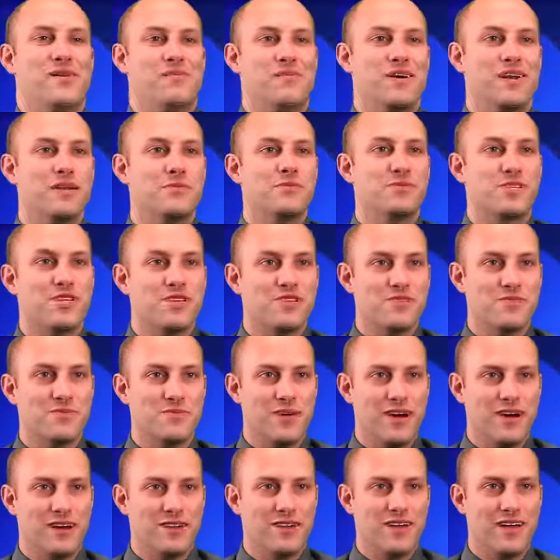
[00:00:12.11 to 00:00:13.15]
My name is Justin
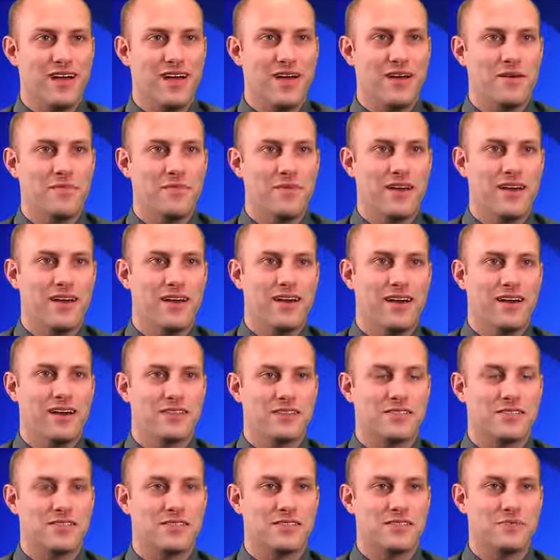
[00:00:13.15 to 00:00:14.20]
Bell. I'm a
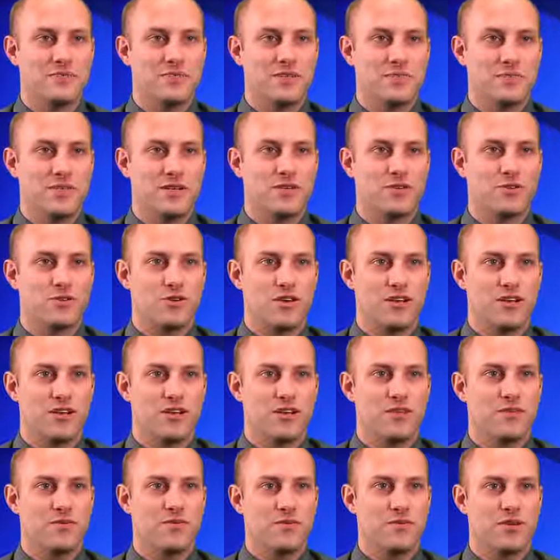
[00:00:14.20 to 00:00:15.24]
uh, systems
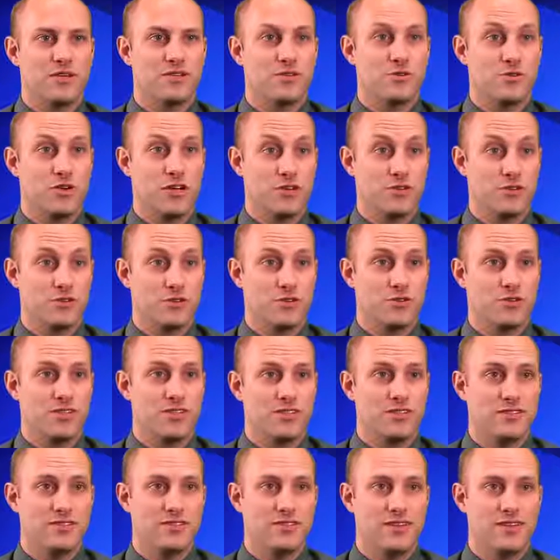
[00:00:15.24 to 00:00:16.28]
administrator with Strand
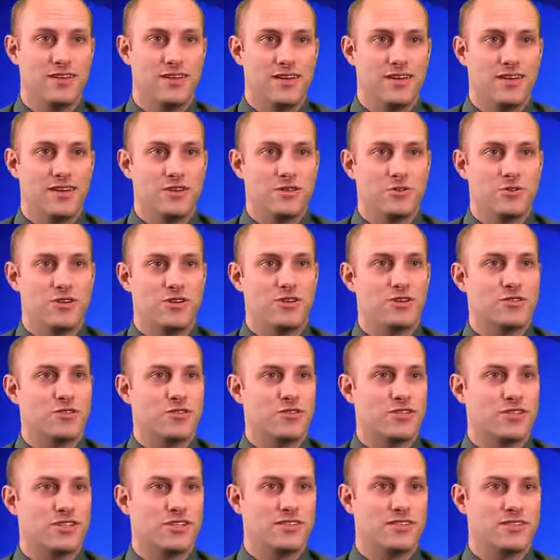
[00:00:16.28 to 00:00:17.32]
Associates. Strand
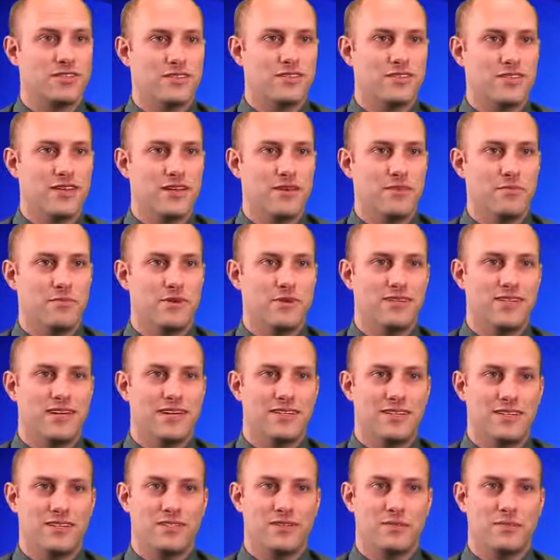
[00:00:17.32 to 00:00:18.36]
Associates is a
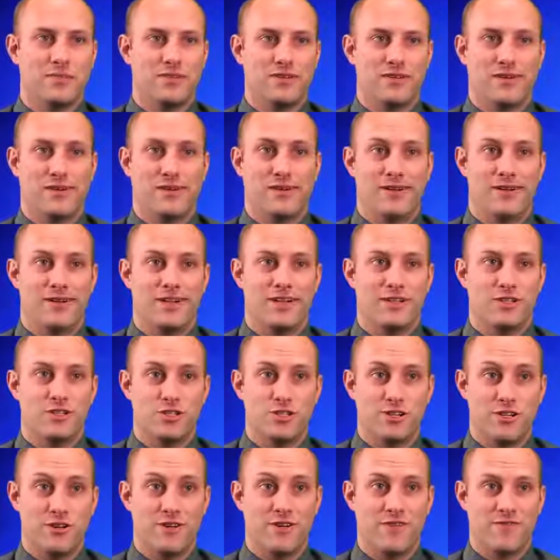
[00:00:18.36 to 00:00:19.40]
multidisciplinary
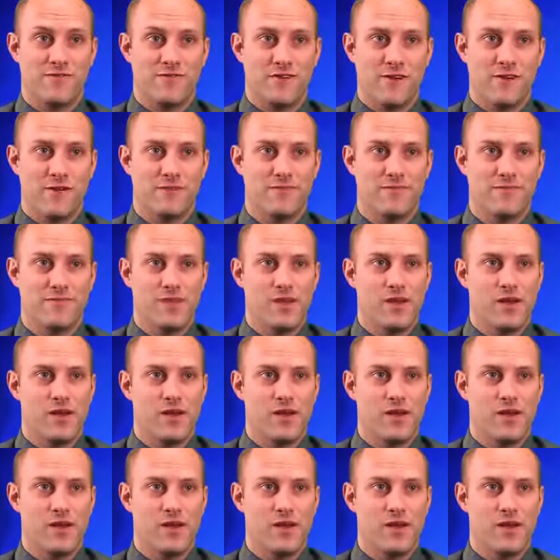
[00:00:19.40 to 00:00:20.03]
engineering firm.